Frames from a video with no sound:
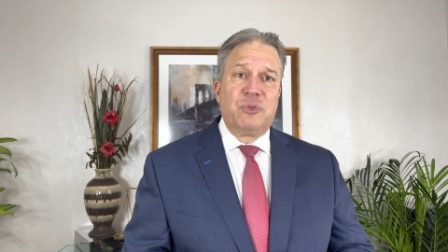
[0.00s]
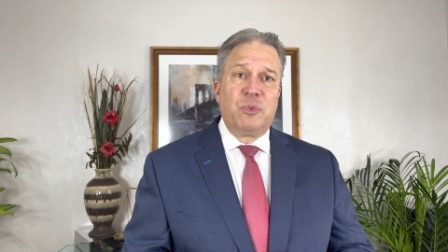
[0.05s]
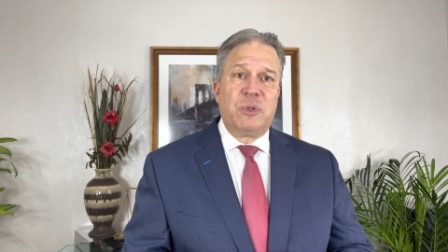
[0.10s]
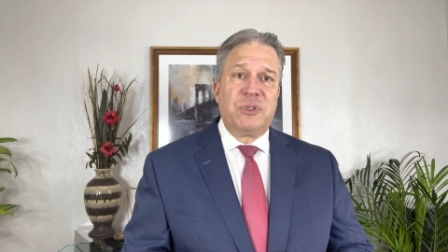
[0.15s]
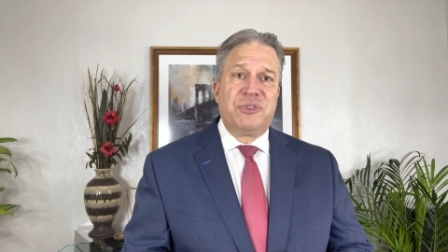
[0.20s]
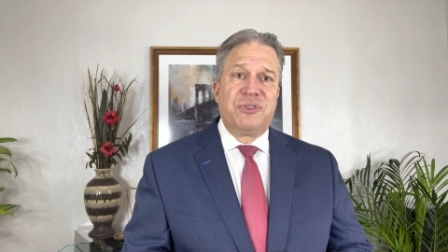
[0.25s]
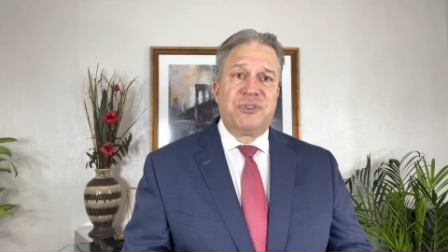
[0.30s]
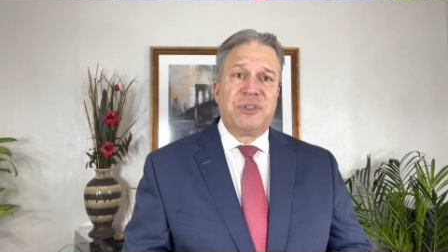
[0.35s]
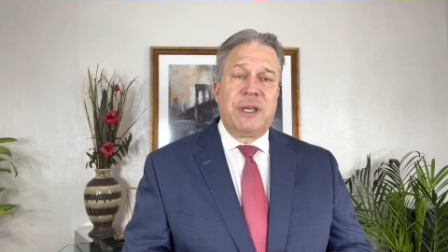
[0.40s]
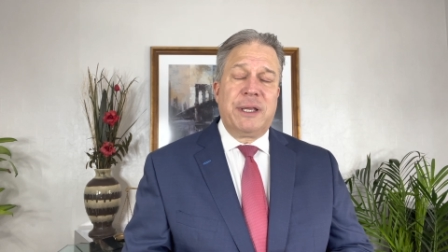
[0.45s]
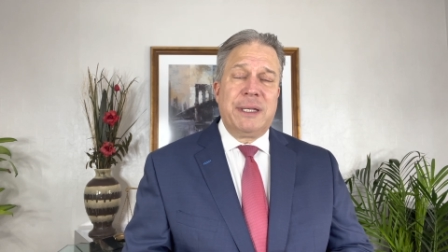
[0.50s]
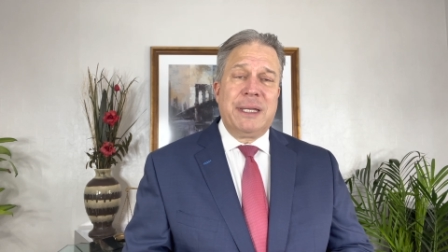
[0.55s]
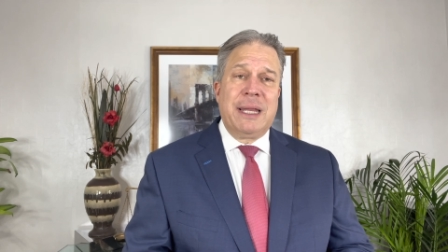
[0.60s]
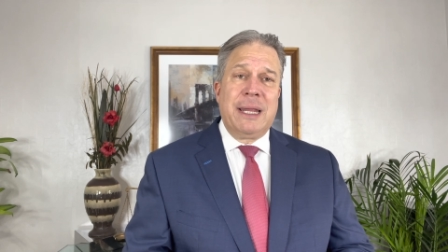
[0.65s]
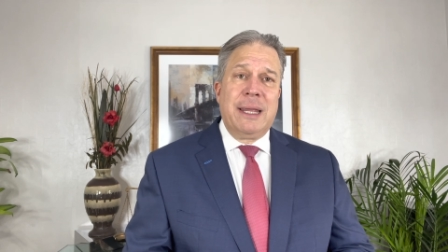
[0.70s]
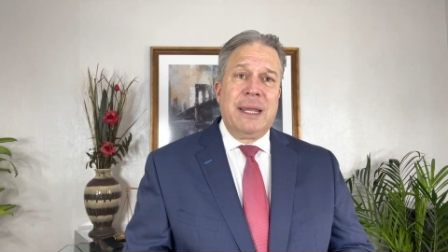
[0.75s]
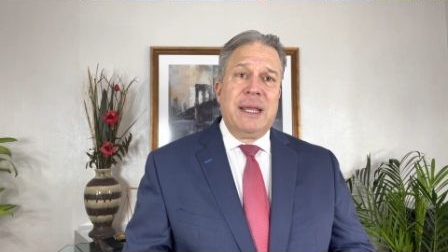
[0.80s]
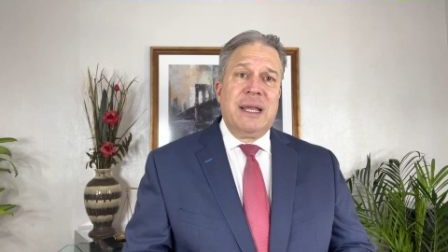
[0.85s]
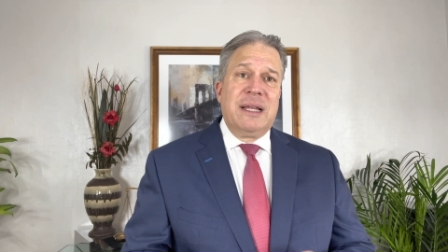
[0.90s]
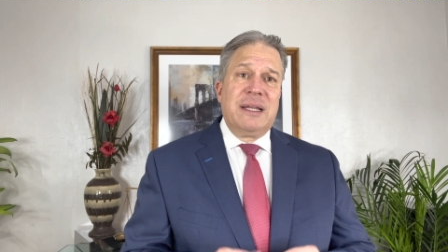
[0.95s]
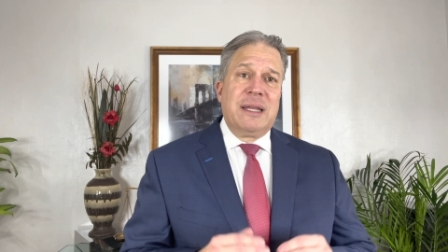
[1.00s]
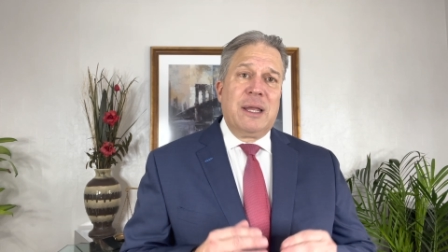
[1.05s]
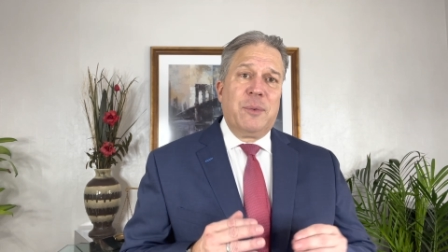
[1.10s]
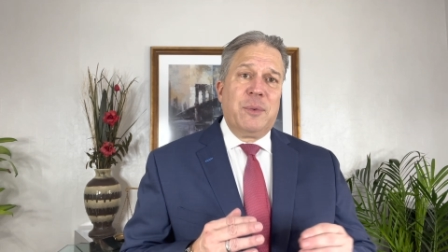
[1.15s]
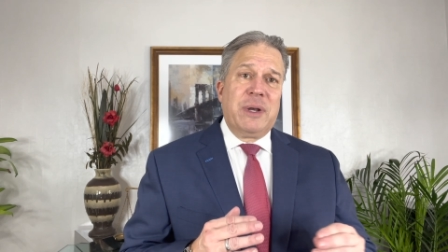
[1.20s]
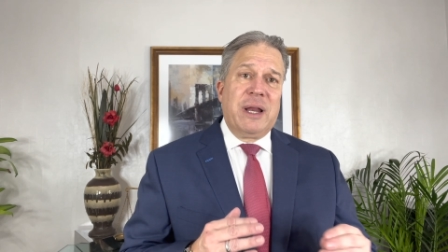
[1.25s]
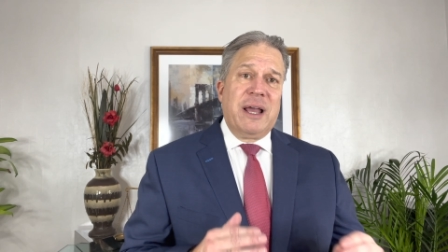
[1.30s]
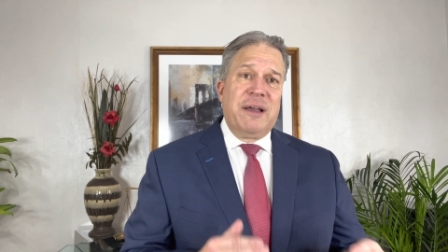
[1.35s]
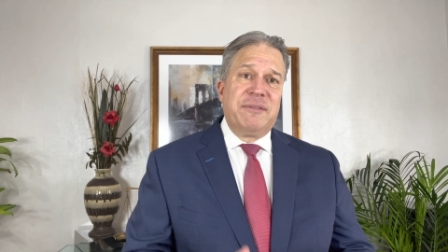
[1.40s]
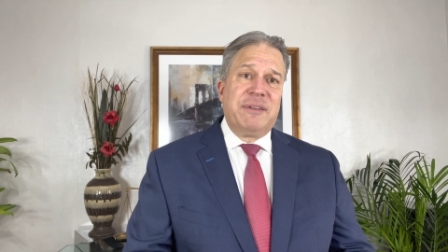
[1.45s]
would sit. They
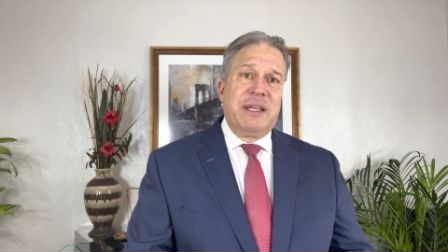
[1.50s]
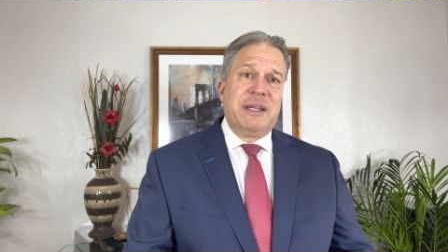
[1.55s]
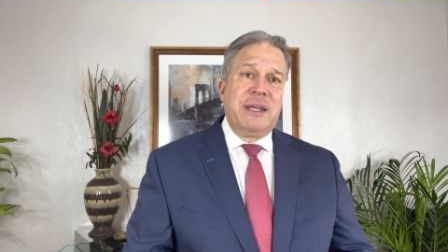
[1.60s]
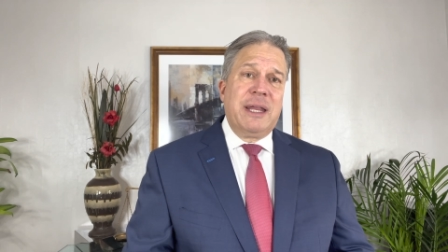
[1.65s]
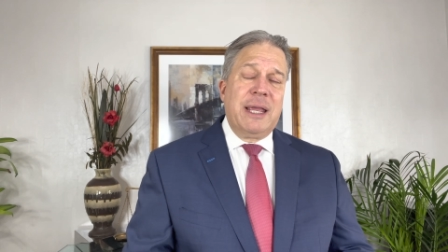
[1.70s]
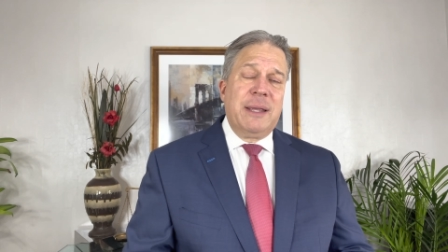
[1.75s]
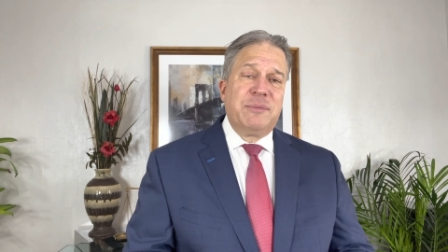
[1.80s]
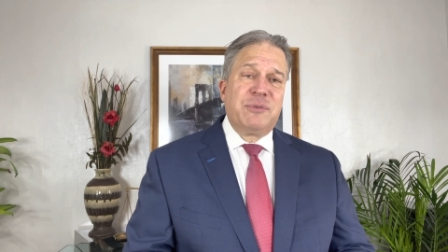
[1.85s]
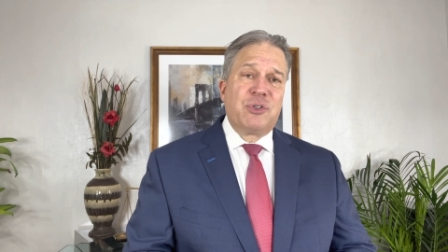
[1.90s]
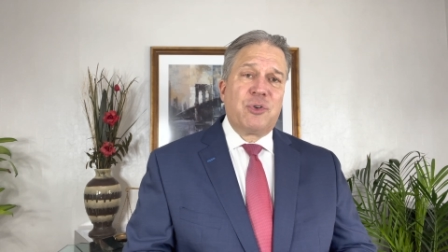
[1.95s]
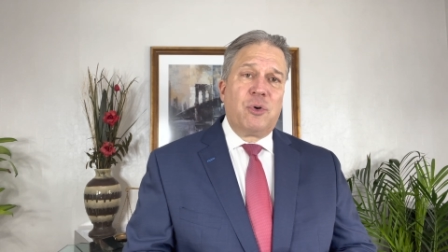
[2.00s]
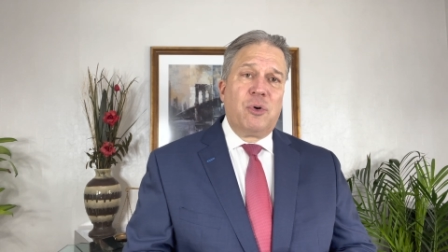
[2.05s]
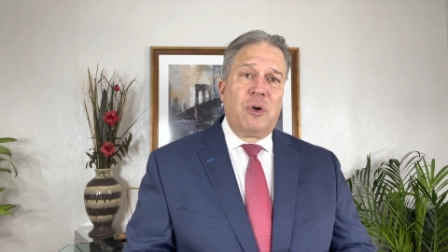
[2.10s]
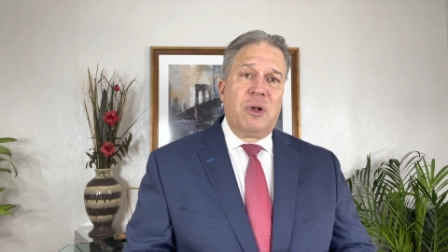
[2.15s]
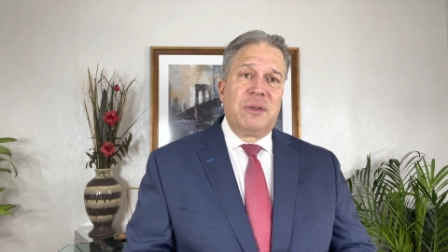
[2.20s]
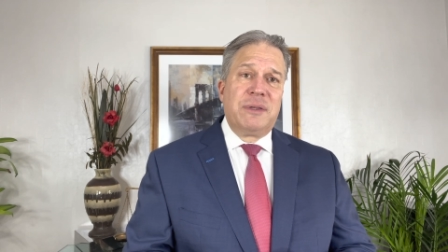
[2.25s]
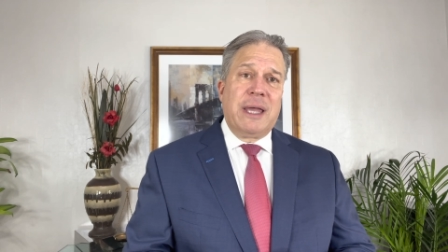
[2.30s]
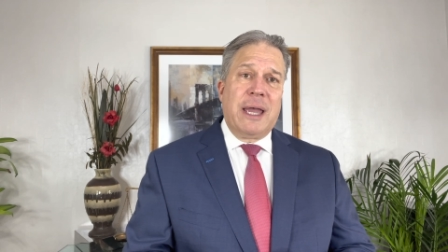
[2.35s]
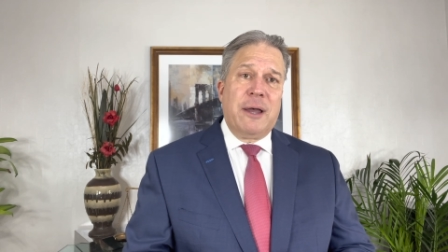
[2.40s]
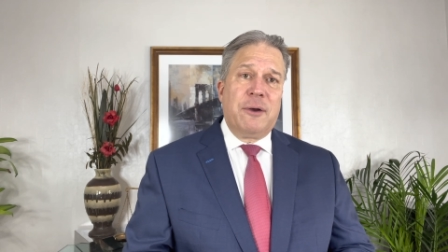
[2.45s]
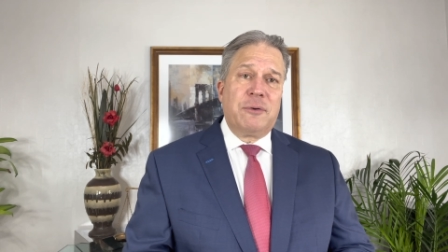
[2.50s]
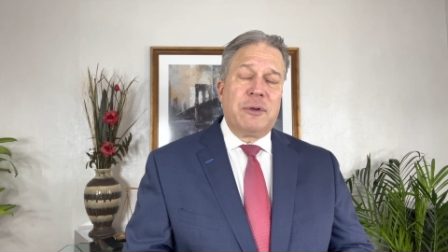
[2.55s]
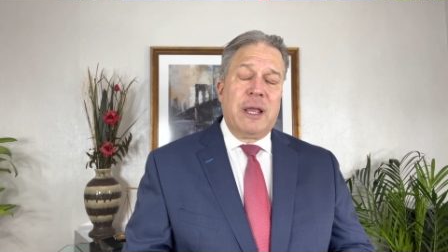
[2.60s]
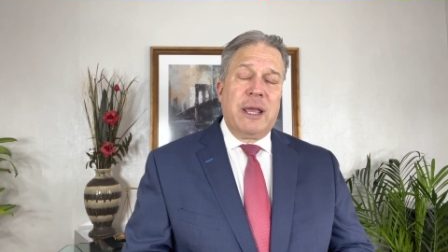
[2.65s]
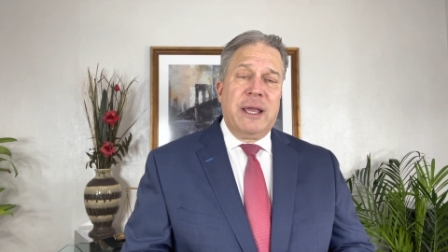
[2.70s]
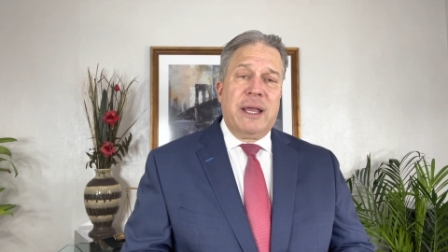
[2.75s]
would have their names called out,